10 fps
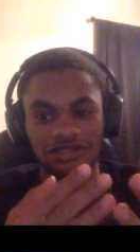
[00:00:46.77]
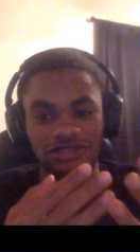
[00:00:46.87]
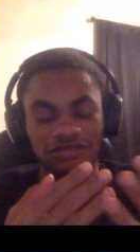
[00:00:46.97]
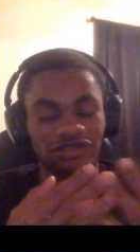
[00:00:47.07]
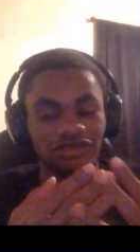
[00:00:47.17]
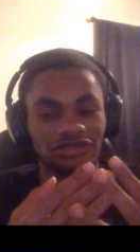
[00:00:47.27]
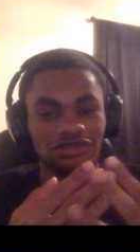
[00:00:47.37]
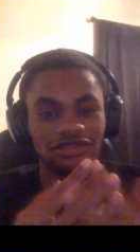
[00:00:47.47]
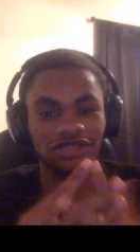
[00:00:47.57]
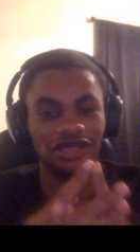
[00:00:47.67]
Something
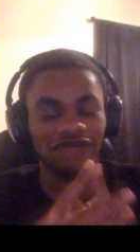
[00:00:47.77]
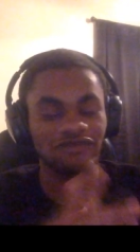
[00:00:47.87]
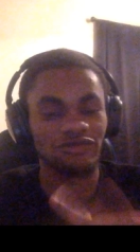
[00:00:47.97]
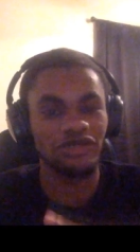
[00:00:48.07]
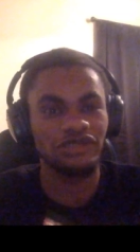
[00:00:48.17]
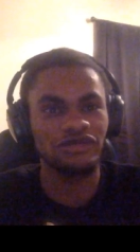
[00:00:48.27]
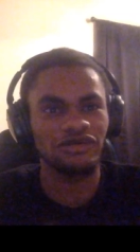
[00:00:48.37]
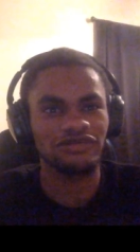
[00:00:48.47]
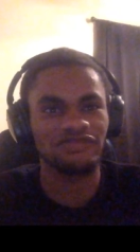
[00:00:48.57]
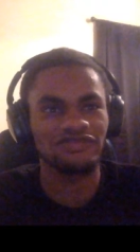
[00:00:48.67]
that I've been waiting
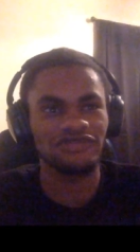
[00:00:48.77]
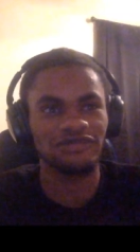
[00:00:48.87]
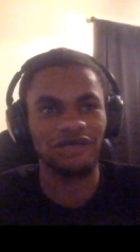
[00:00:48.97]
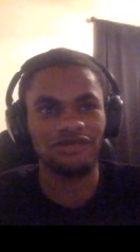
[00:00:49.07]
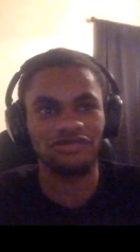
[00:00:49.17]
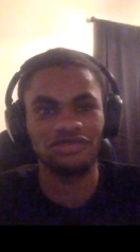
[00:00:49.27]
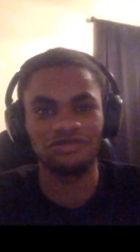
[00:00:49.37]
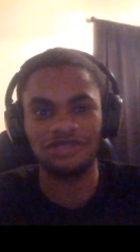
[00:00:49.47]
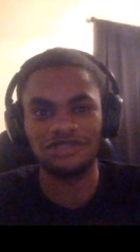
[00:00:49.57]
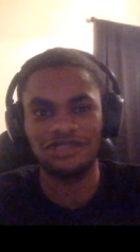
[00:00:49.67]
on for about three
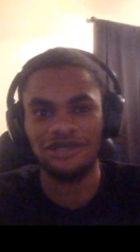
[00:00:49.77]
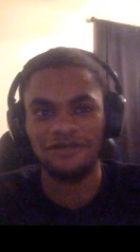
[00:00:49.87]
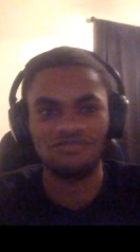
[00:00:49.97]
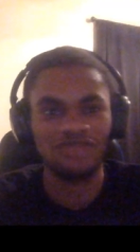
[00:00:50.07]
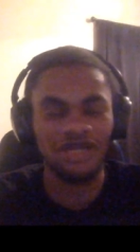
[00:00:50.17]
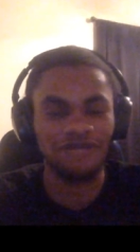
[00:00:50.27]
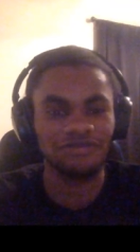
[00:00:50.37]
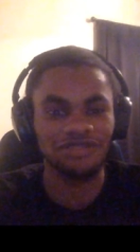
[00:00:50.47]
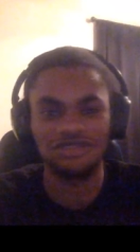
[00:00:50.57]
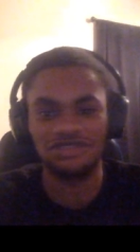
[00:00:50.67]
months now. I
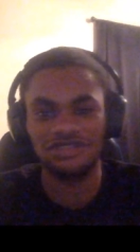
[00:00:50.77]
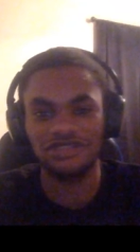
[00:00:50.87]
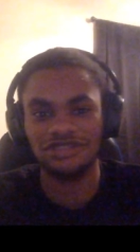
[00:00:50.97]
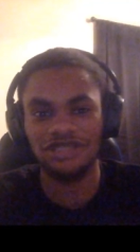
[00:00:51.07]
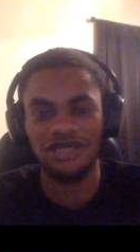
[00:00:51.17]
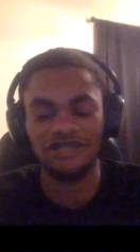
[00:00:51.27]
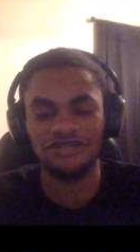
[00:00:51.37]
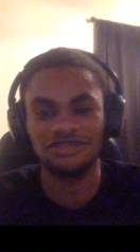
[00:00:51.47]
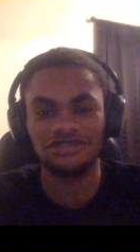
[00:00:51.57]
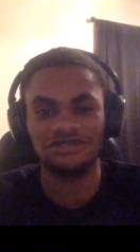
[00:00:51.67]
binged the entire
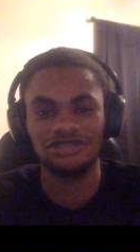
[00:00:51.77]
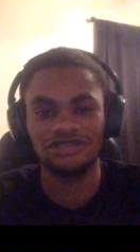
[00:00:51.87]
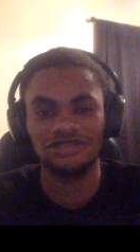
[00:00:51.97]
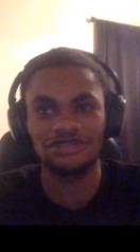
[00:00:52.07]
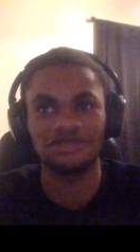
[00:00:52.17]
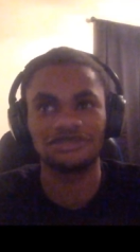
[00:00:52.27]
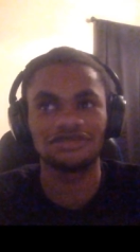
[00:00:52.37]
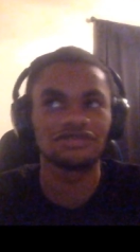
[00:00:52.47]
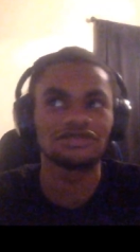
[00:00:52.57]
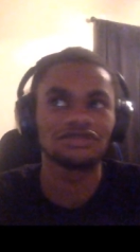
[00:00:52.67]
series in
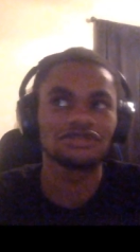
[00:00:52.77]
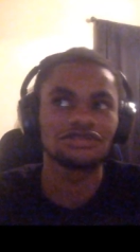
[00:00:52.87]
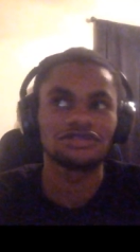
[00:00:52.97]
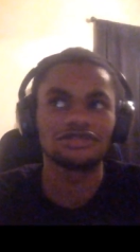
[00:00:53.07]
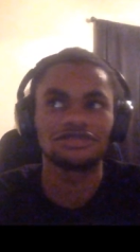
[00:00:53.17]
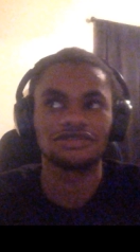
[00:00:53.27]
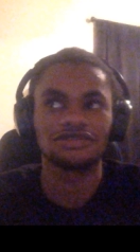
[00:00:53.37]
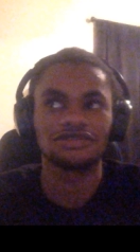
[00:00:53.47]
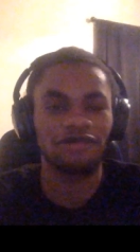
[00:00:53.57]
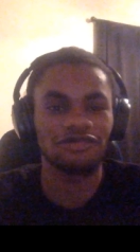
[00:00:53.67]

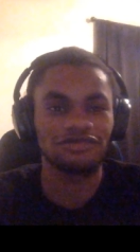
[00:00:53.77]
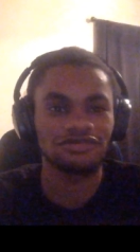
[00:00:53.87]
about